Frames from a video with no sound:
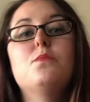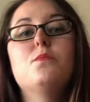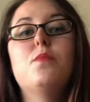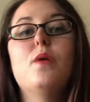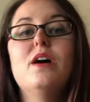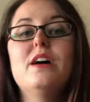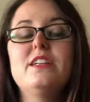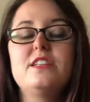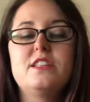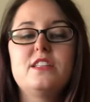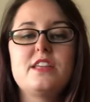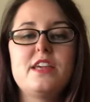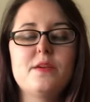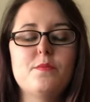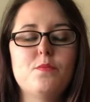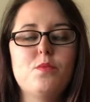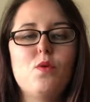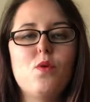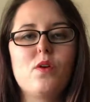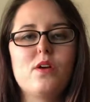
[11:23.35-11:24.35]
But the
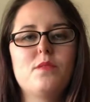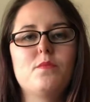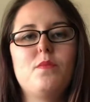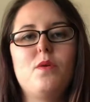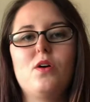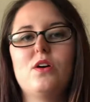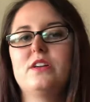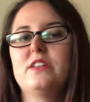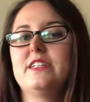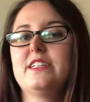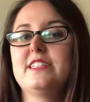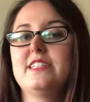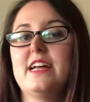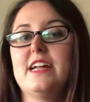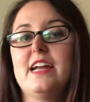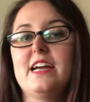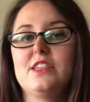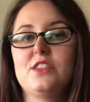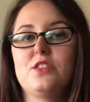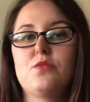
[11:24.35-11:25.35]
important part is
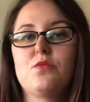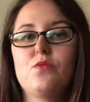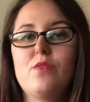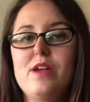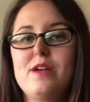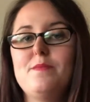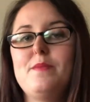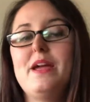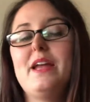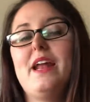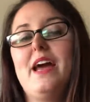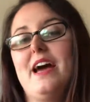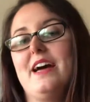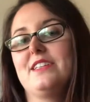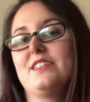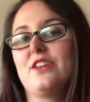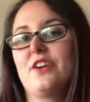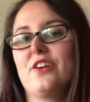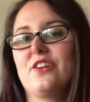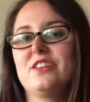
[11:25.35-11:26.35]
that at the rim, it
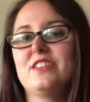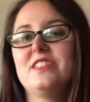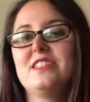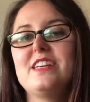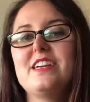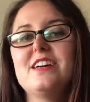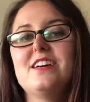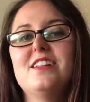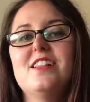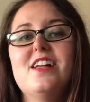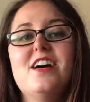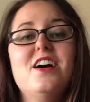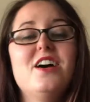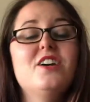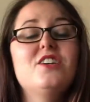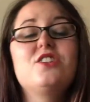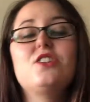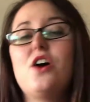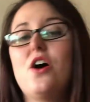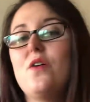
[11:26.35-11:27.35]
has a good seal,
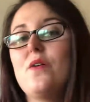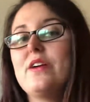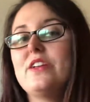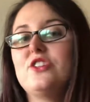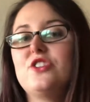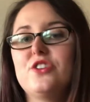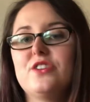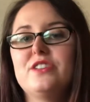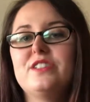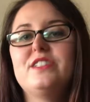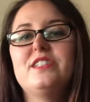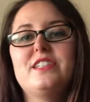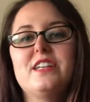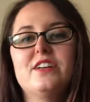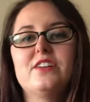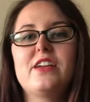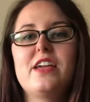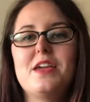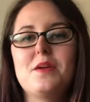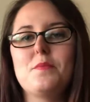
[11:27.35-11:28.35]
so it should
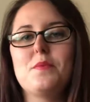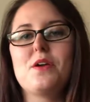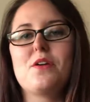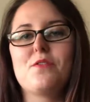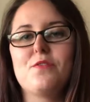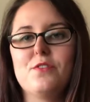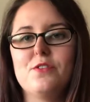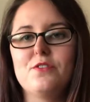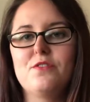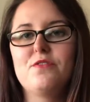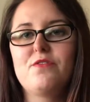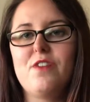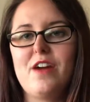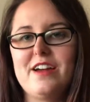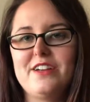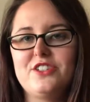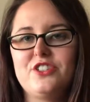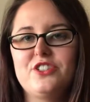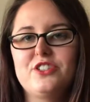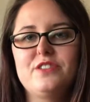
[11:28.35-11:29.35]
still keep your food
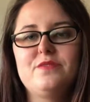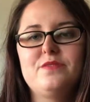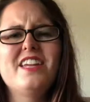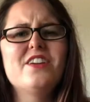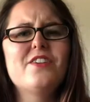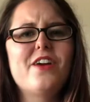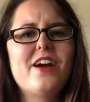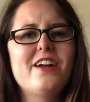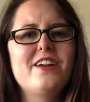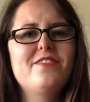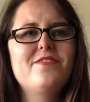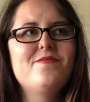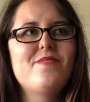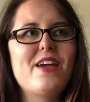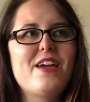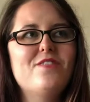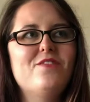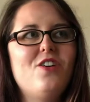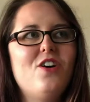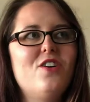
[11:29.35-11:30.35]
fresh. You kind of
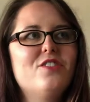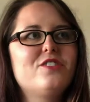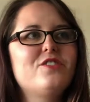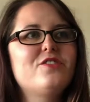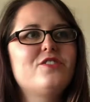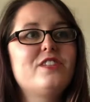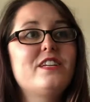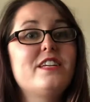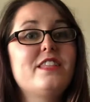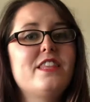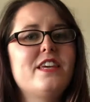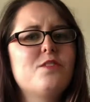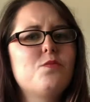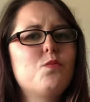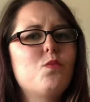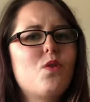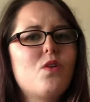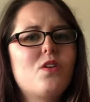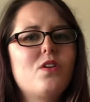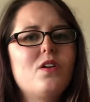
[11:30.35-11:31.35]
may have also seen they
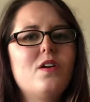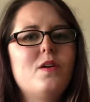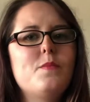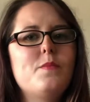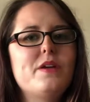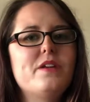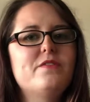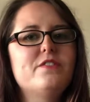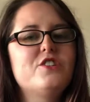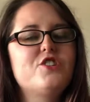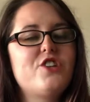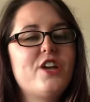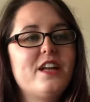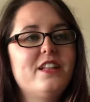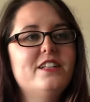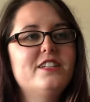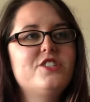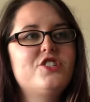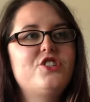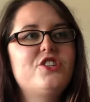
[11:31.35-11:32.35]
were a bit of a
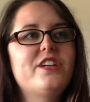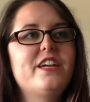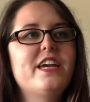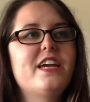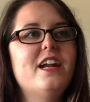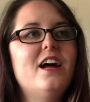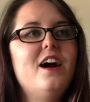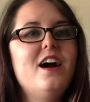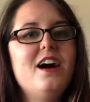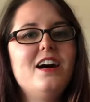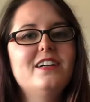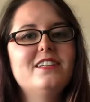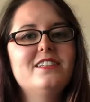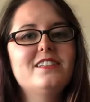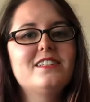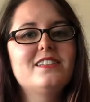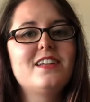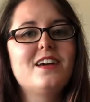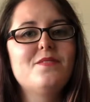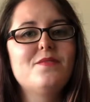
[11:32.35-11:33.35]
challenge to get
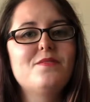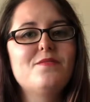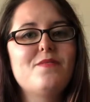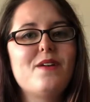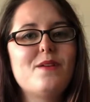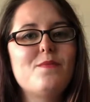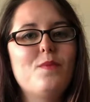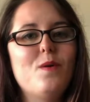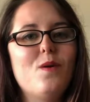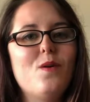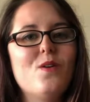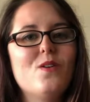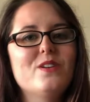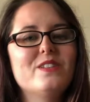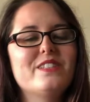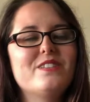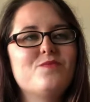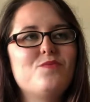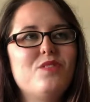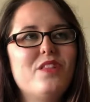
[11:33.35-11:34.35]
on some of my
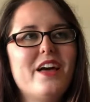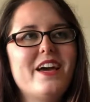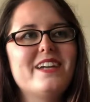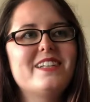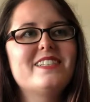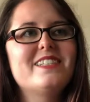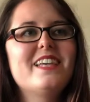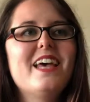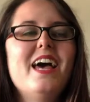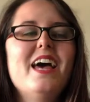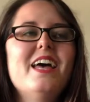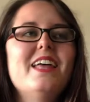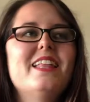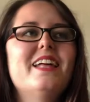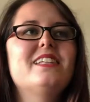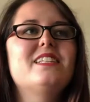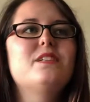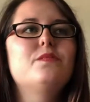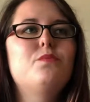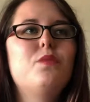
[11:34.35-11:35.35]
bowls and plates.
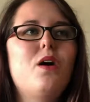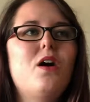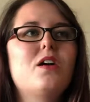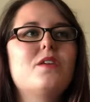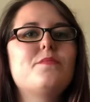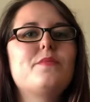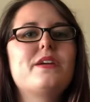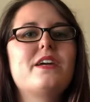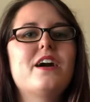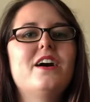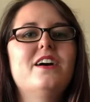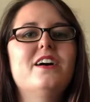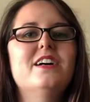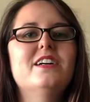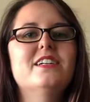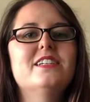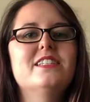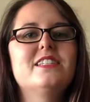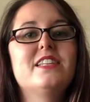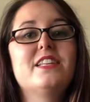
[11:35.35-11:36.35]
That's in part
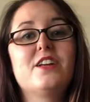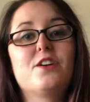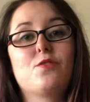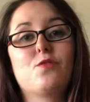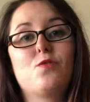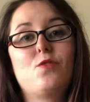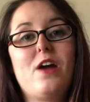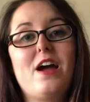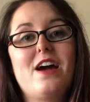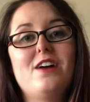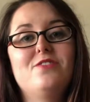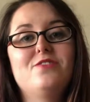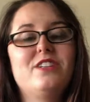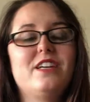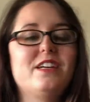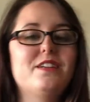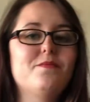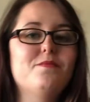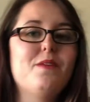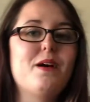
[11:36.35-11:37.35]
because they're
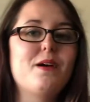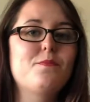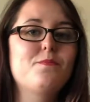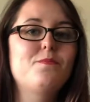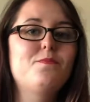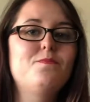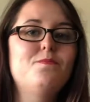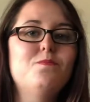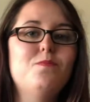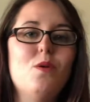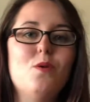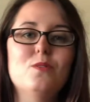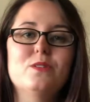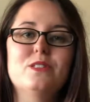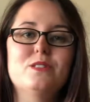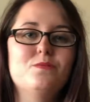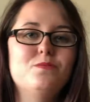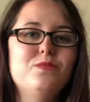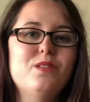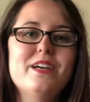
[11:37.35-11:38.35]
round and my
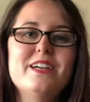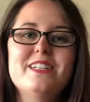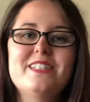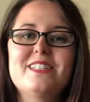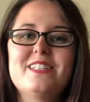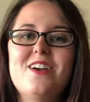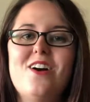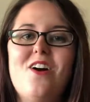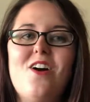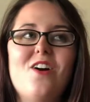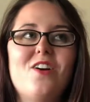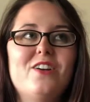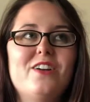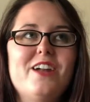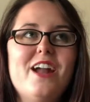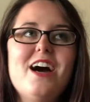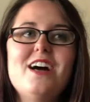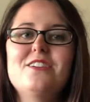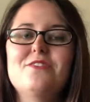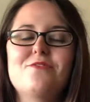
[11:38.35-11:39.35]
bowls and plates are
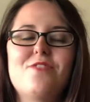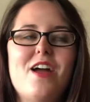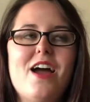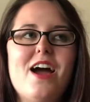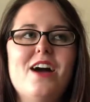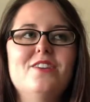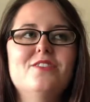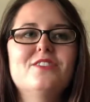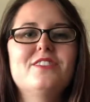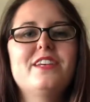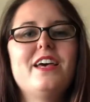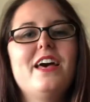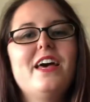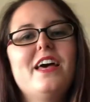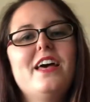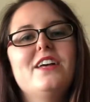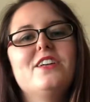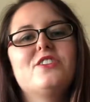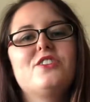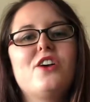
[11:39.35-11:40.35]
not round,
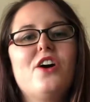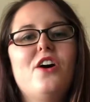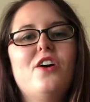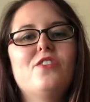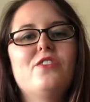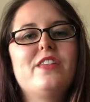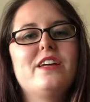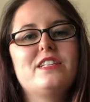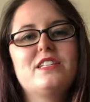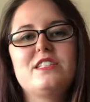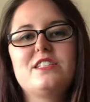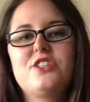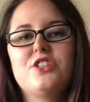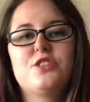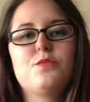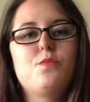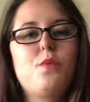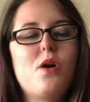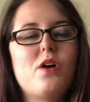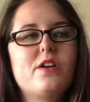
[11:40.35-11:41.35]
so that's
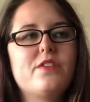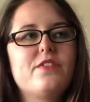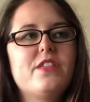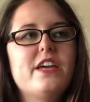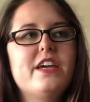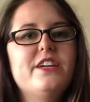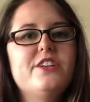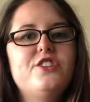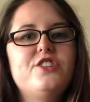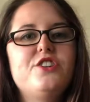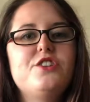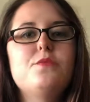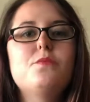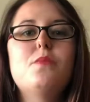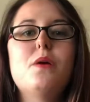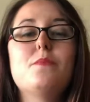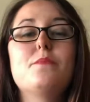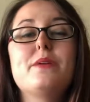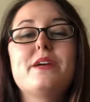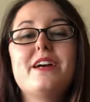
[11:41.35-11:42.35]
just part of the issue.
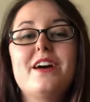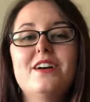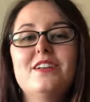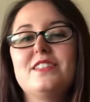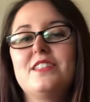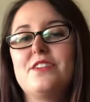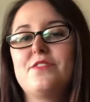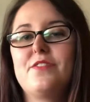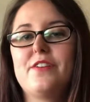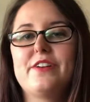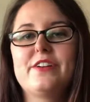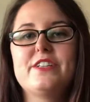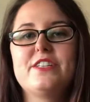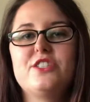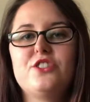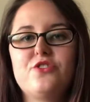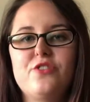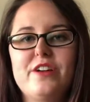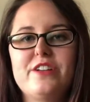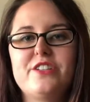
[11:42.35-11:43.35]
But because they're very
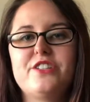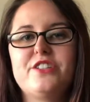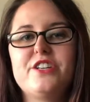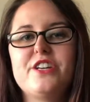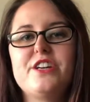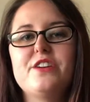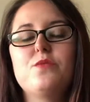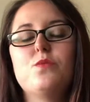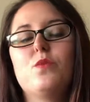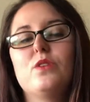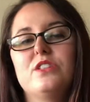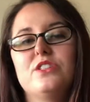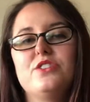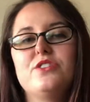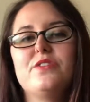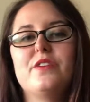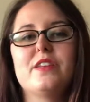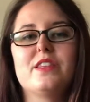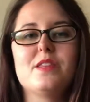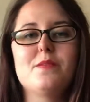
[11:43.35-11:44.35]
stretchy, once
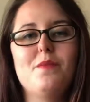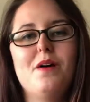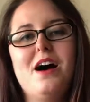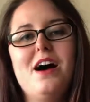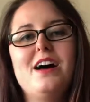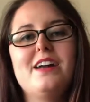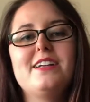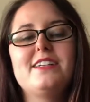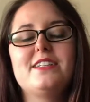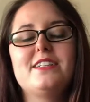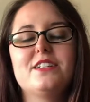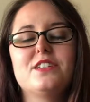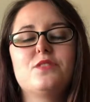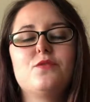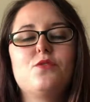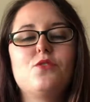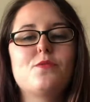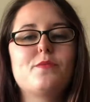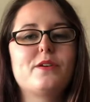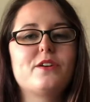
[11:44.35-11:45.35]
you get them on, it does
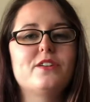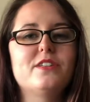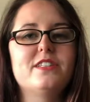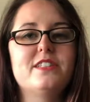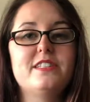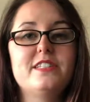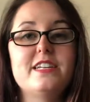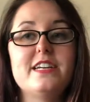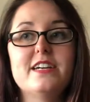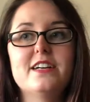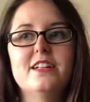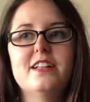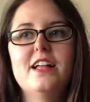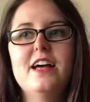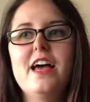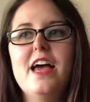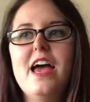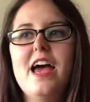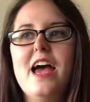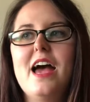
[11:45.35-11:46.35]
form a good seal,
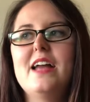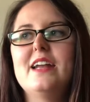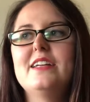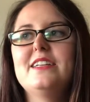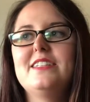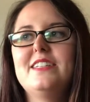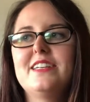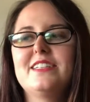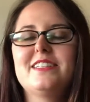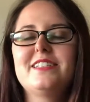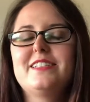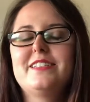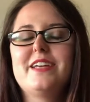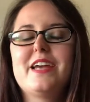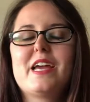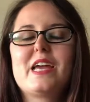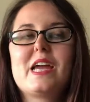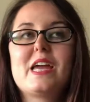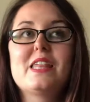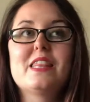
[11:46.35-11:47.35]
and it doesn't
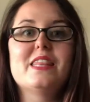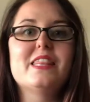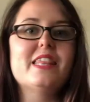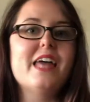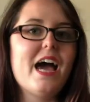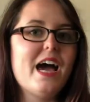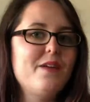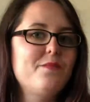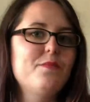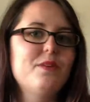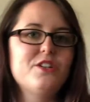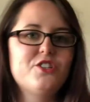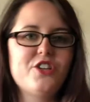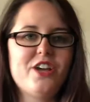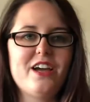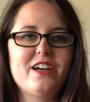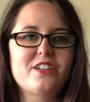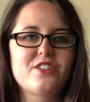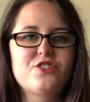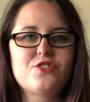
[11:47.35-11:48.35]
take that much
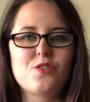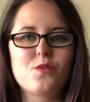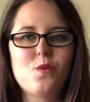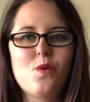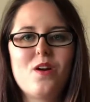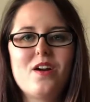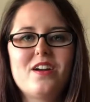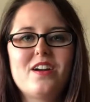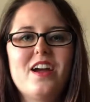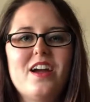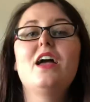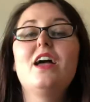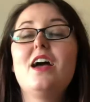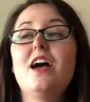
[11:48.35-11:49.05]
extra work.